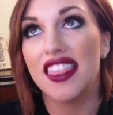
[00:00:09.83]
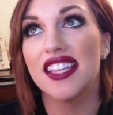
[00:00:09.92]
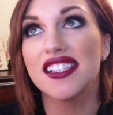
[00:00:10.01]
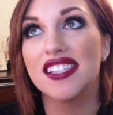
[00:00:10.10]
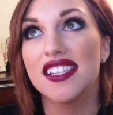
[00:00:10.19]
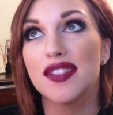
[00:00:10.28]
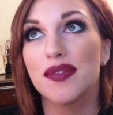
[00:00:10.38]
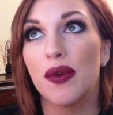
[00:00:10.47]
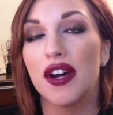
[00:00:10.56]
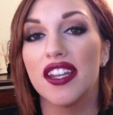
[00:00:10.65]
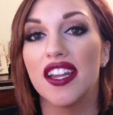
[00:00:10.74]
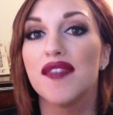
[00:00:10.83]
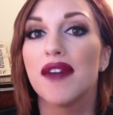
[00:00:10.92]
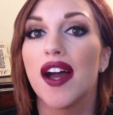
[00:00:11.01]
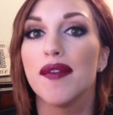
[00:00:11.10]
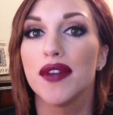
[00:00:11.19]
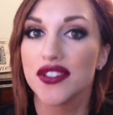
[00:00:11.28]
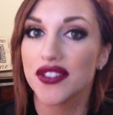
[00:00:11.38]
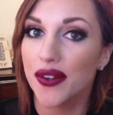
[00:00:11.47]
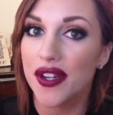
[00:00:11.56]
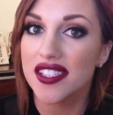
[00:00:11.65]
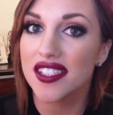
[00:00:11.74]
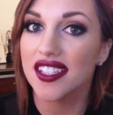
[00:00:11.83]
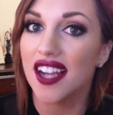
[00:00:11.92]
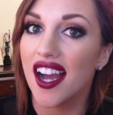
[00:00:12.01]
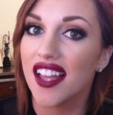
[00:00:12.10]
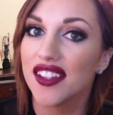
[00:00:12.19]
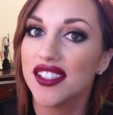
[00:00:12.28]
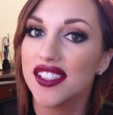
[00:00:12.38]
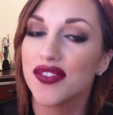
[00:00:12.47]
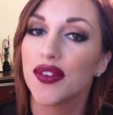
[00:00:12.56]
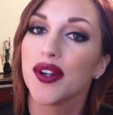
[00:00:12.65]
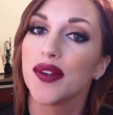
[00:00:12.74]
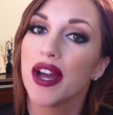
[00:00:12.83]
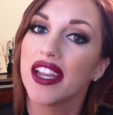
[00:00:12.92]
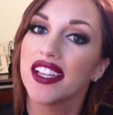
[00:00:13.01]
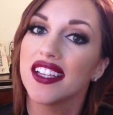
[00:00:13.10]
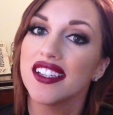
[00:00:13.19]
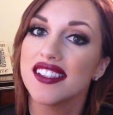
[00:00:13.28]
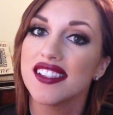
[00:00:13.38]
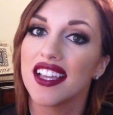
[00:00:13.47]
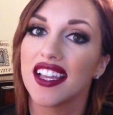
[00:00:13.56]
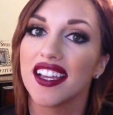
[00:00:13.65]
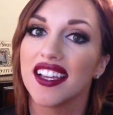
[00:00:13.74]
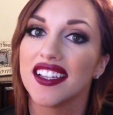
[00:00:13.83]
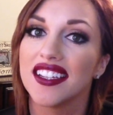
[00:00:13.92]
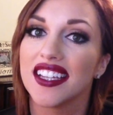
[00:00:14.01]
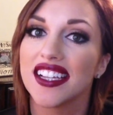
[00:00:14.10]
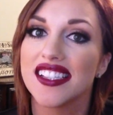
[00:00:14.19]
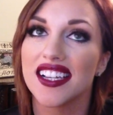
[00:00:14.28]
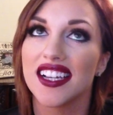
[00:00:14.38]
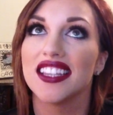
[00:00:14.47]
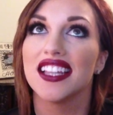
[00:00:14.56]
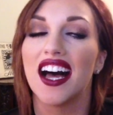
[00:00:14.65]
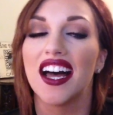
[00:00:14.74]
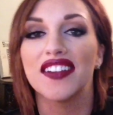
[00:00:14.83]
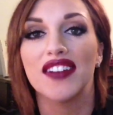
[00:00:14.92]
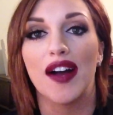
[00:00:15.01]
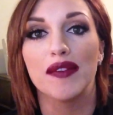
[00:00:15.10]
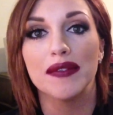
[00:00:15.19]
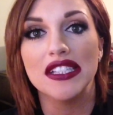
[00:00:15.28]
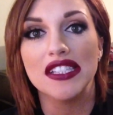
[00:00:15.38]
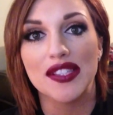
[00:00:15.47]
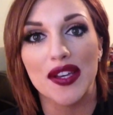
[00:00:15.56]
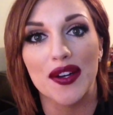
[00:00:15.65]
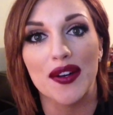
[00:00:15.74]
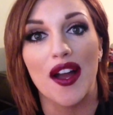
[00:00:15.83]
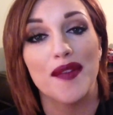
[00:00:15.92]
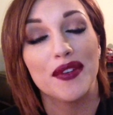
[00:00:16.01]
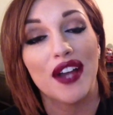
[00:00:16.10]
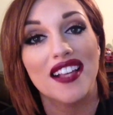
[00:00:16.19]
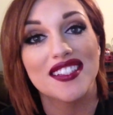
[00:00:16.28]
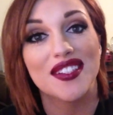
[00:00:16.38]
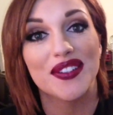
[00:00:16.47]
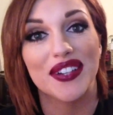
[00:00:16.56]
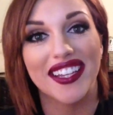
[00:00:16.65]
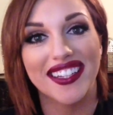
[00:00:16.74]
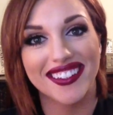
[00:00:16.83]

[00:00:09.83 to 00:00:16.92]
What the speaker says: This is one of my most requested eye looks for weddings, and it gets a lot of compliments, so I hope you guys enjoy.